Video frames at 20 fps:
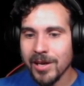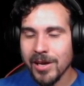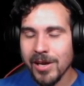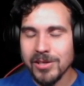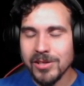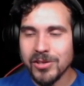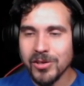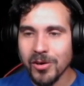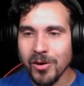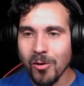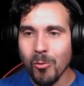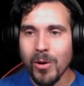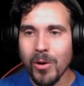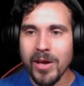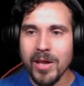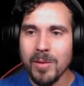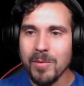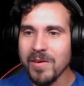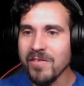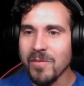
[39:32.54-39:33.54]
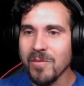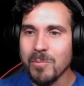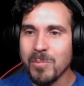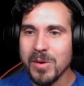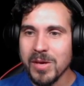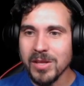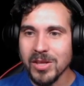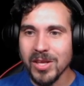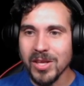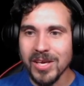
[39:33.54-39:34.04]
here? Is there a way to this even
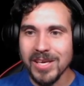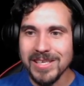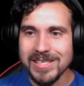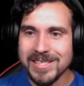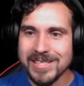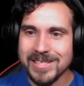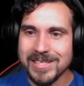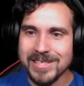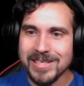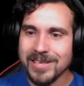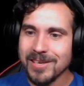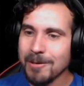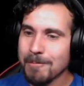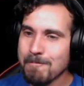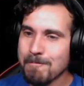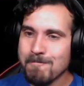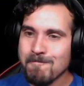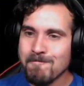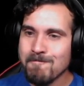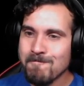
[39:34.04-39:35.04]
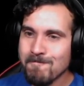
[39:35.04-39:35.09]
beat real. this? This can't be real.